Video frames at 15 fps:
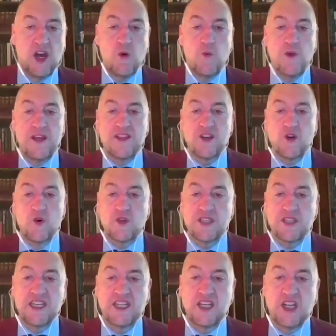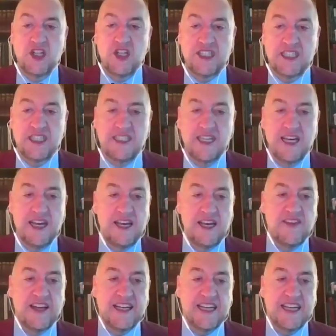where the court concluded that